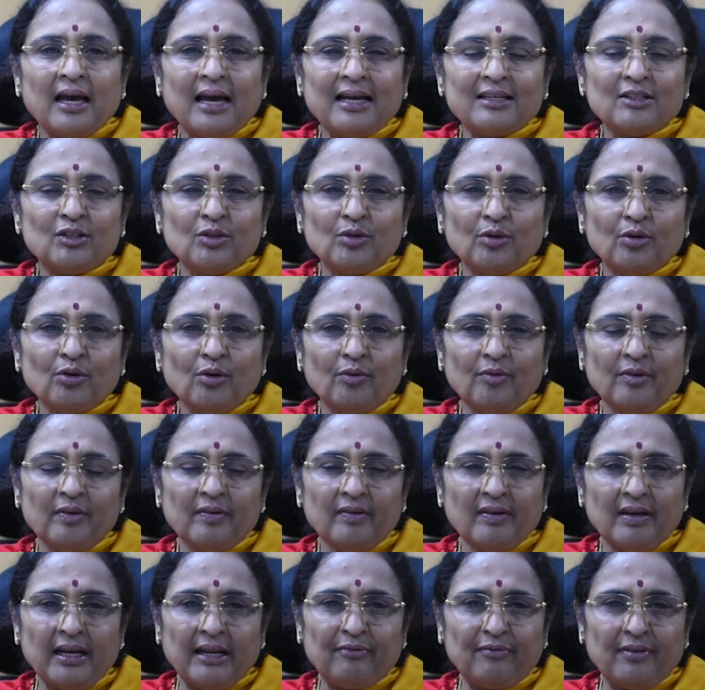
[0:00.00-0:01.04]
As you know,
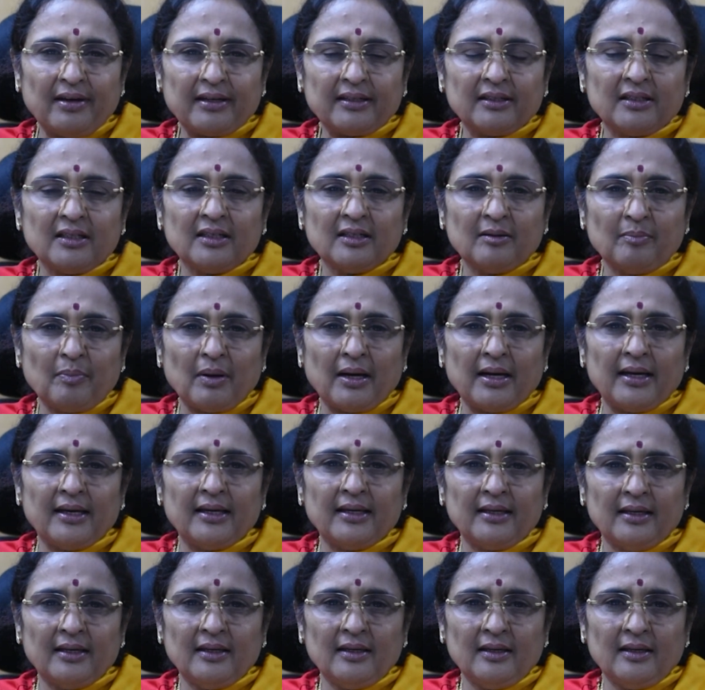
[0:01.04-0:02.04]
we were affected by